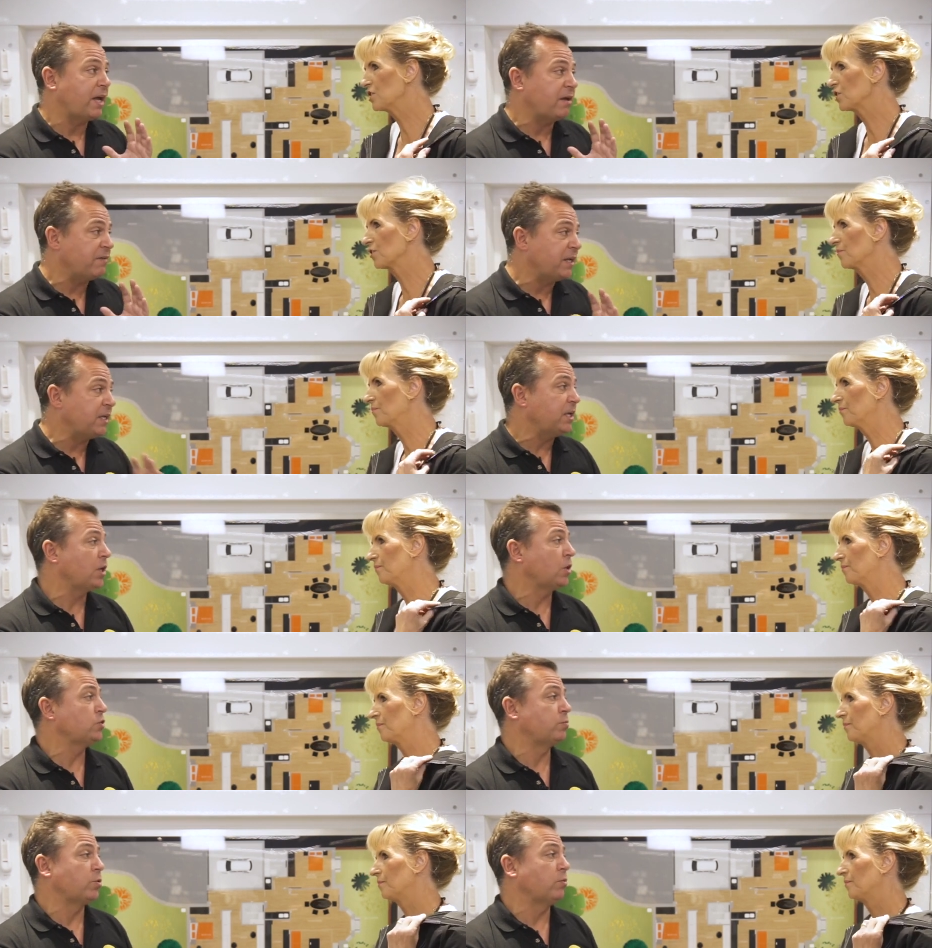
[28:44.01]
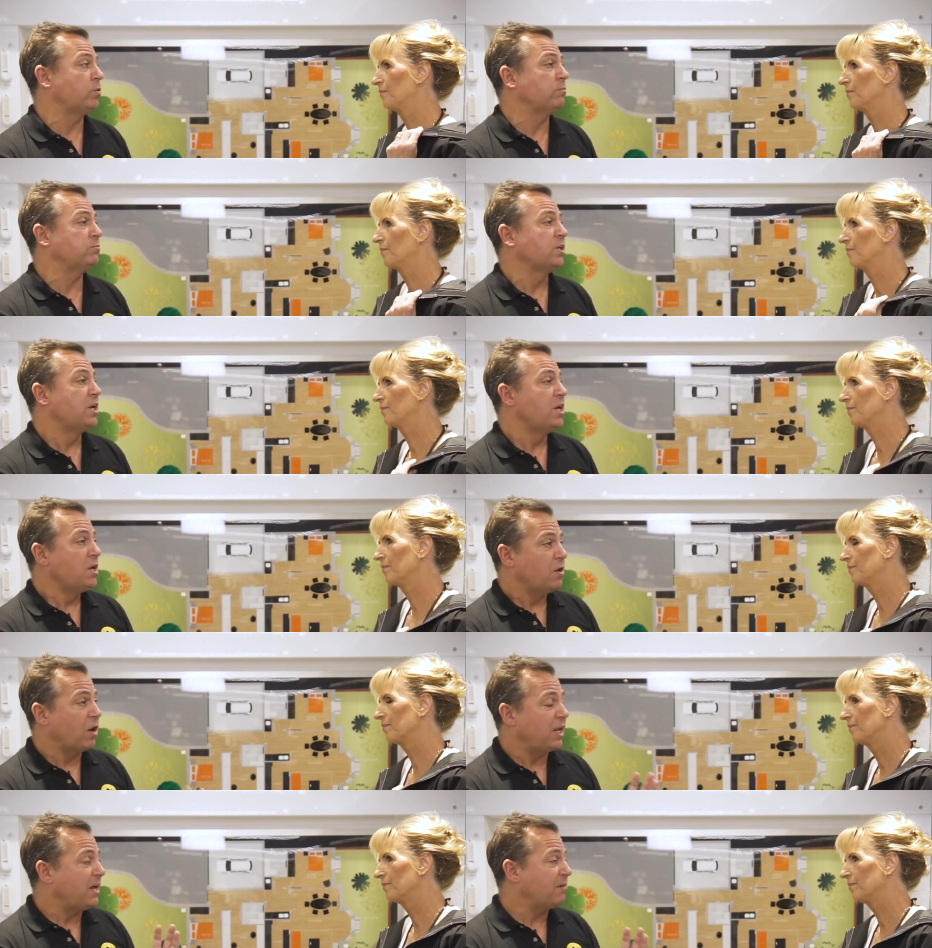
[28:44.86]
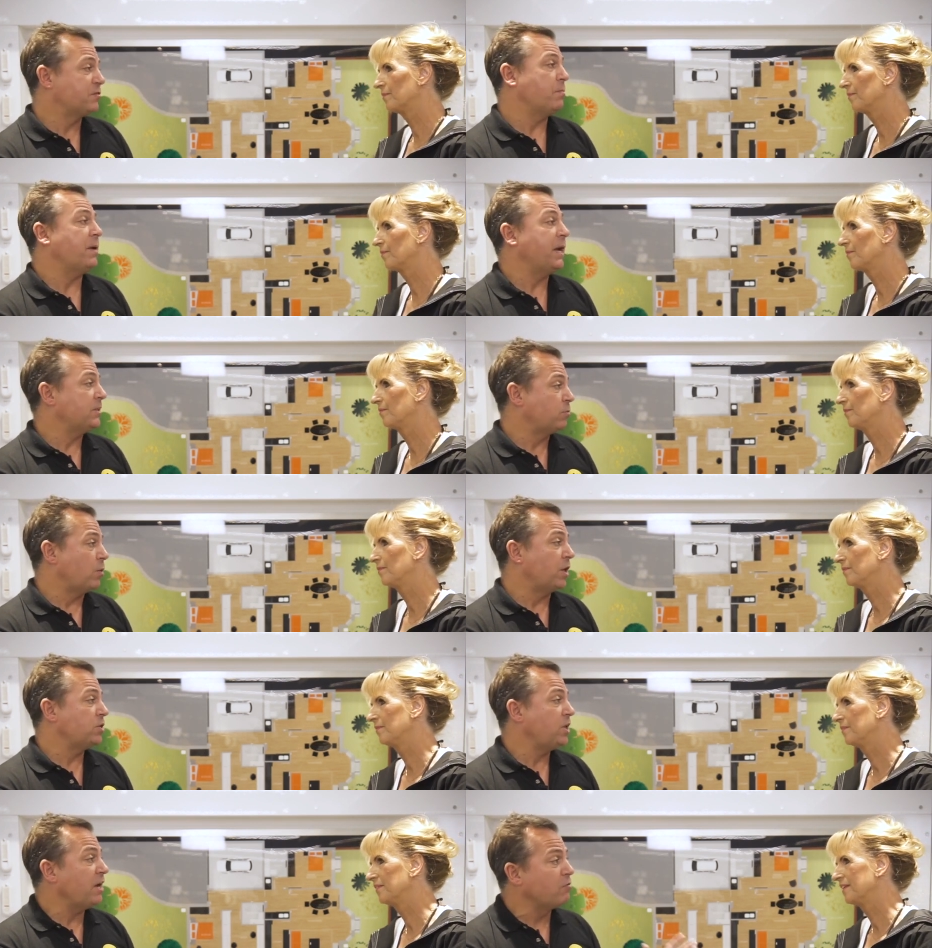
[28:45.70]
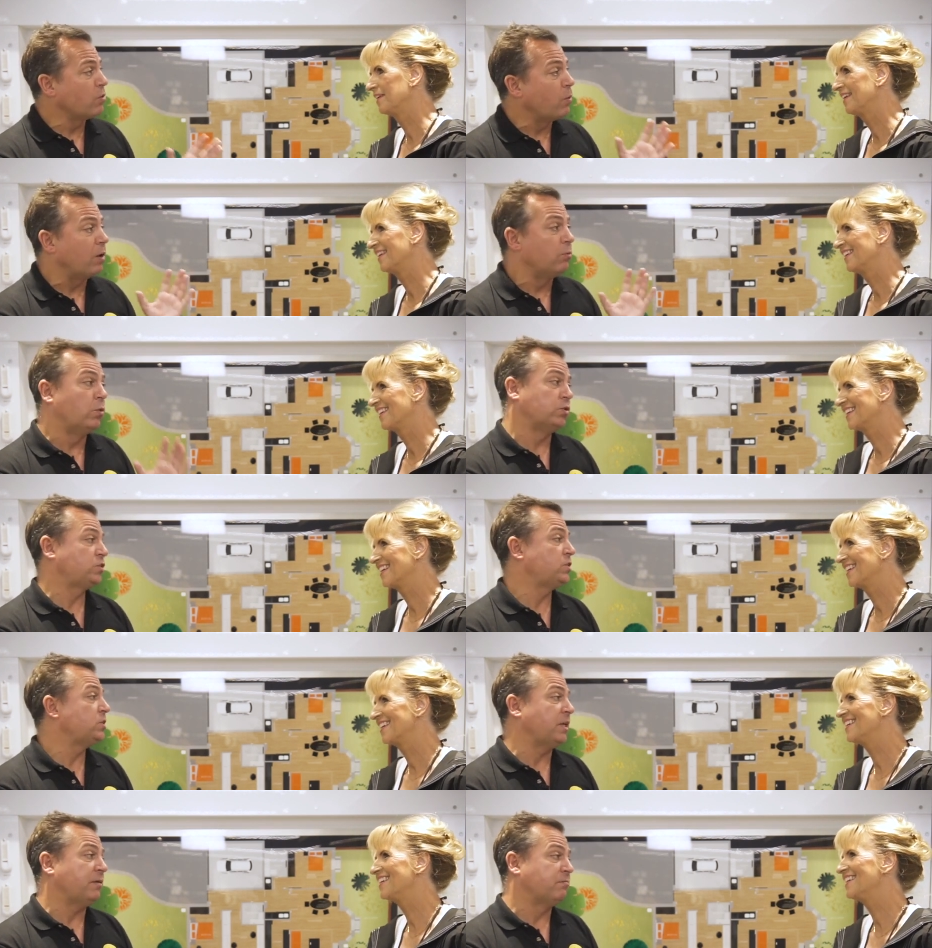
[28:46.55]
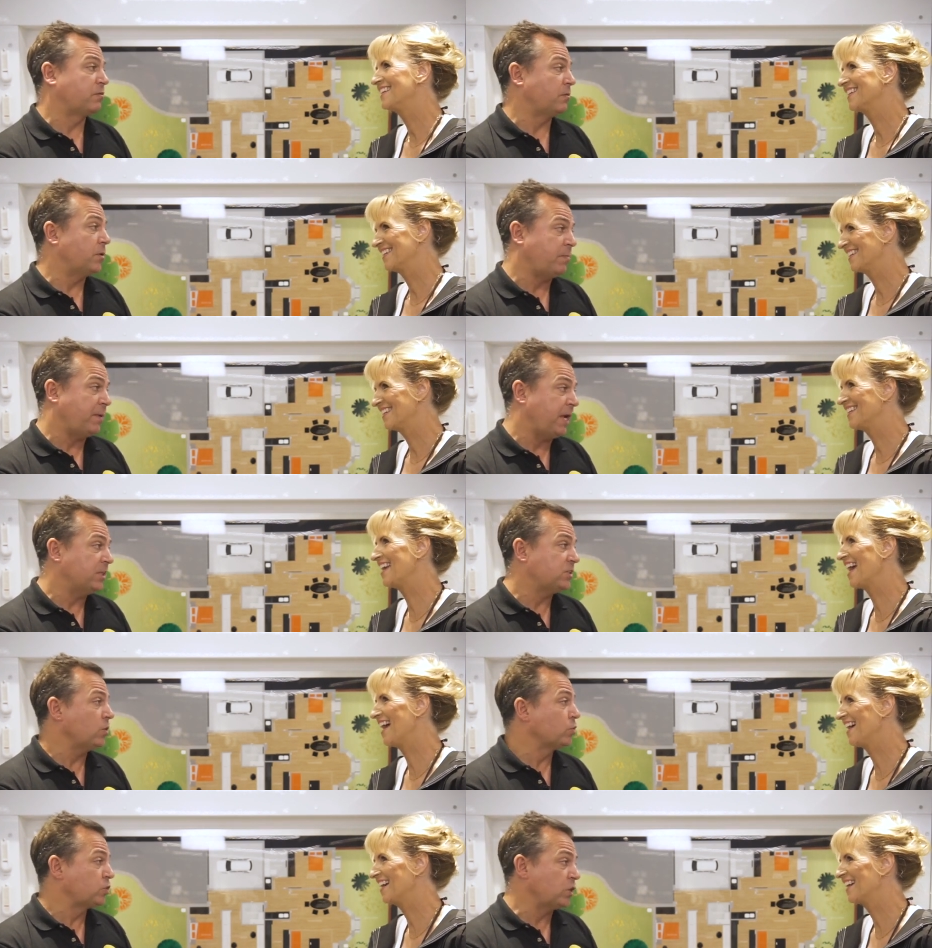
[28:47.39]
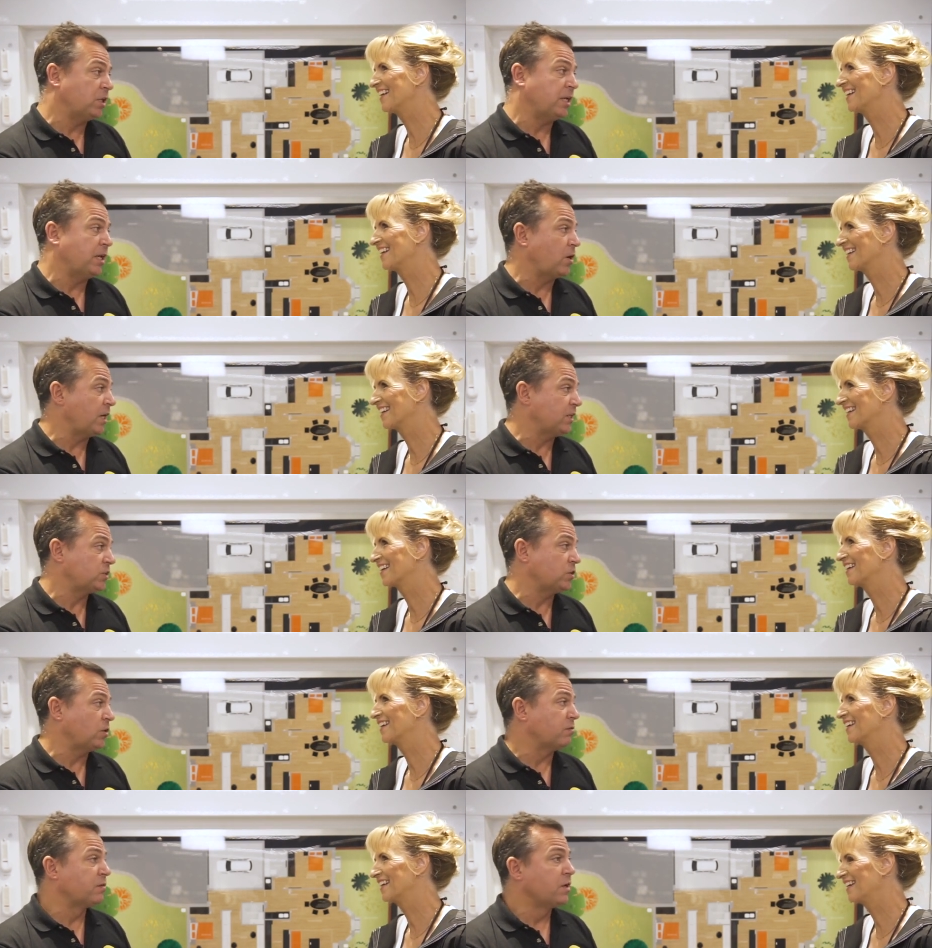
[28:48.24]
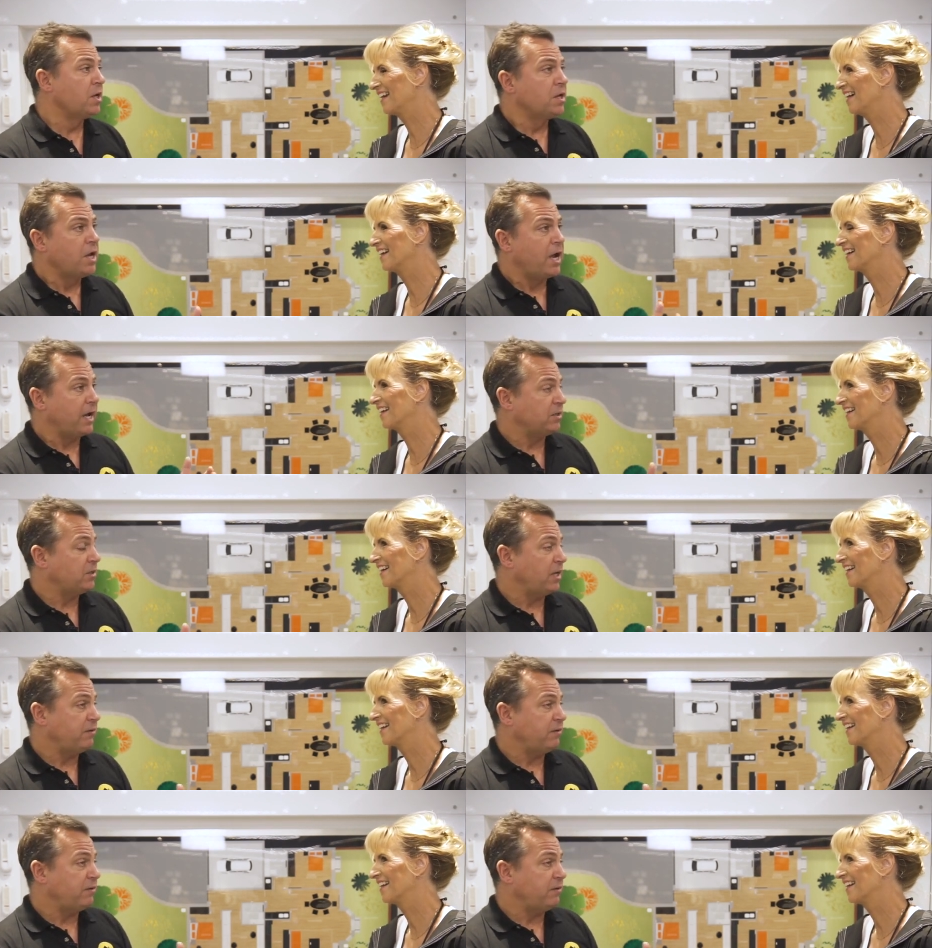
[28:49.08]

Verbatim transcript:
Speaker 1: have do. any of those problems. I love the bed one. Everyone wants to dim from the bed yeah. will turn their lights off. Yeah. And